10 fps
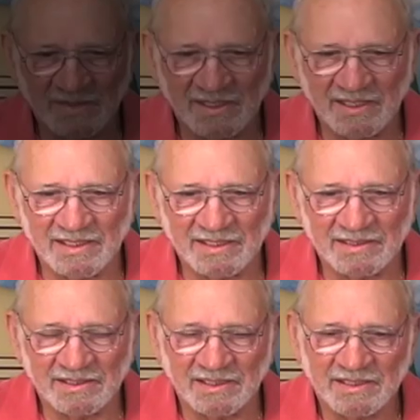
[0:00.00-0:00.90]

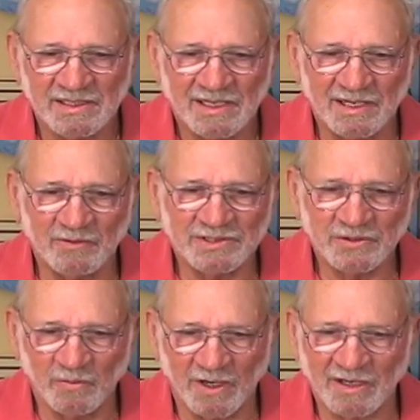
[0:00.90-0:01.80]
And I went to
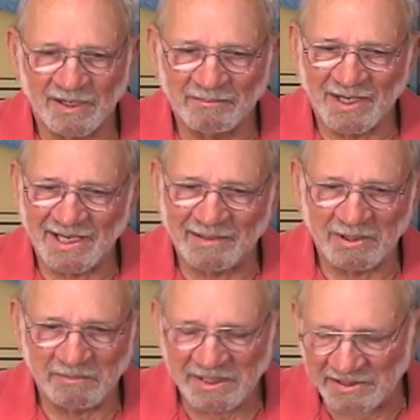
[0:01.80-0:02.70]
work on Miami
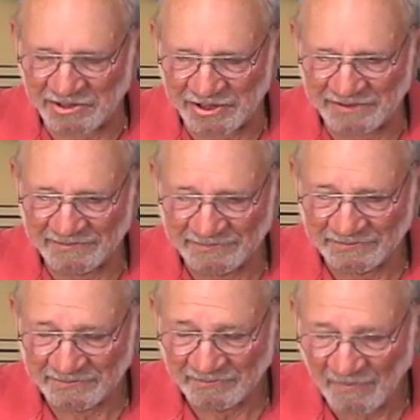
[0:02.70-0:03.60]
Beach.
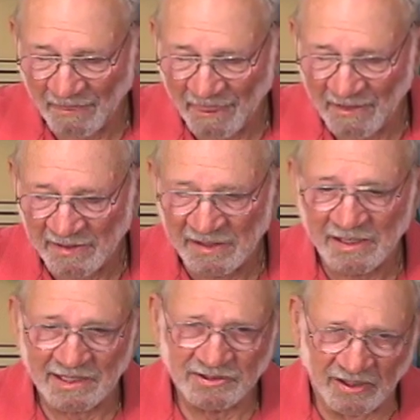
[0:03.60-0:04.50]

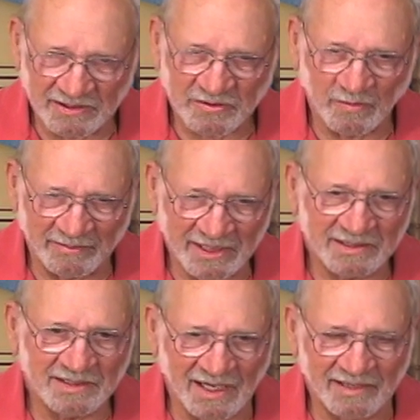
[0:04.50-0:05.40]
I taught swimming
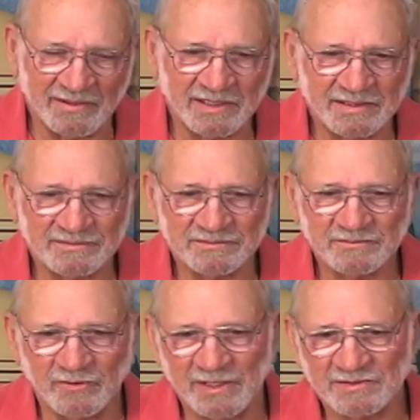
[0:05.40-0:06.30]
and diving and
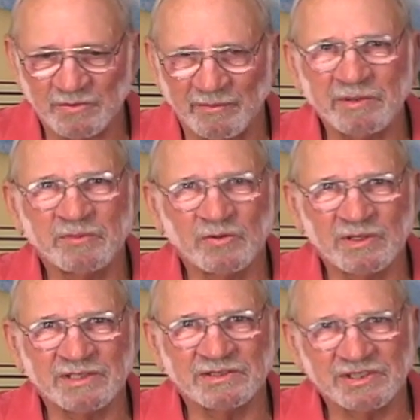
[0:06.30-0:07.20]
ran swimming pool
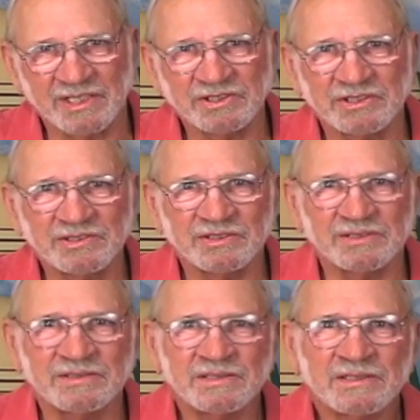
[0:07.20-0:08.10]
concessions and
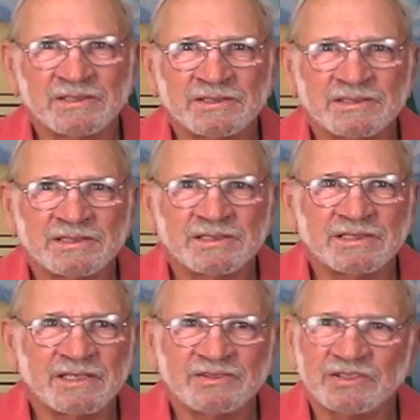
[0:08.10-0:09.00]

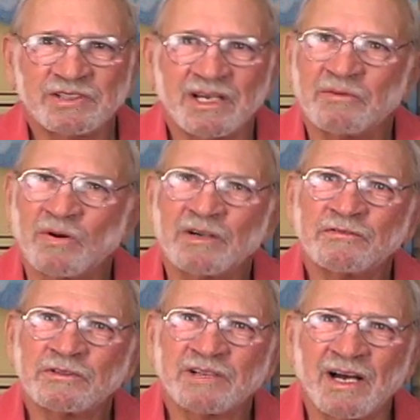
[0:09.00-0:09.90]
just had a
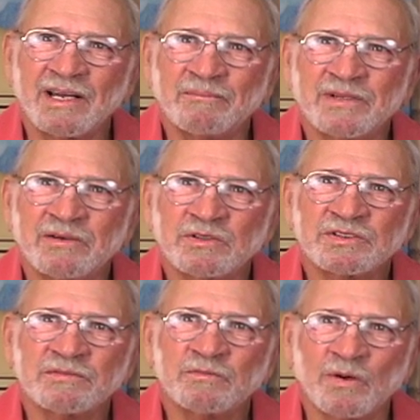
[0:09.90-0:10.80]
wonderful time. It was
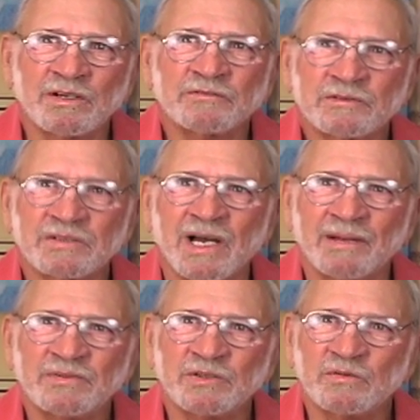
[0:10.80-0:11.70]
a wonderful
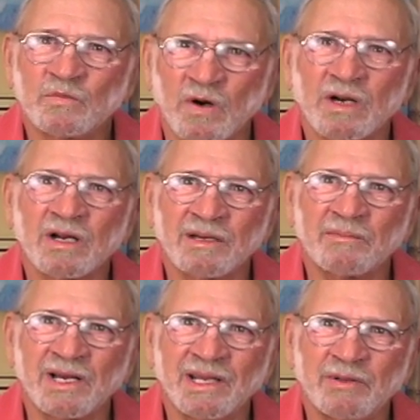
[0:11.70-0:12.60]
time to work on
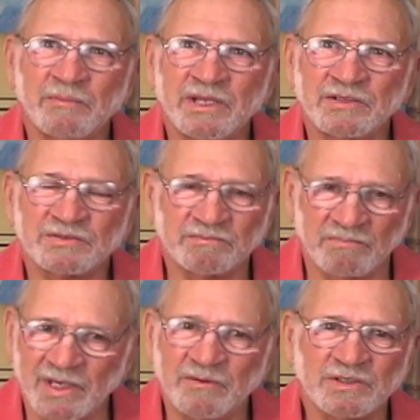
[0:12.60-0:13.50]
Miami Beach.
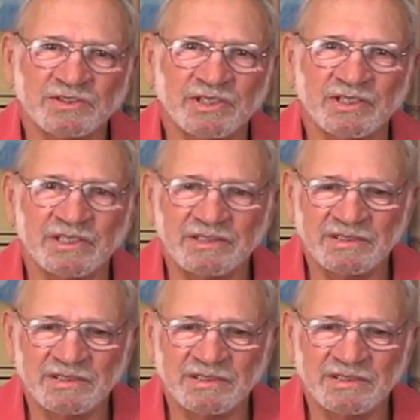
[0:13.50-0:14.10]
Money was good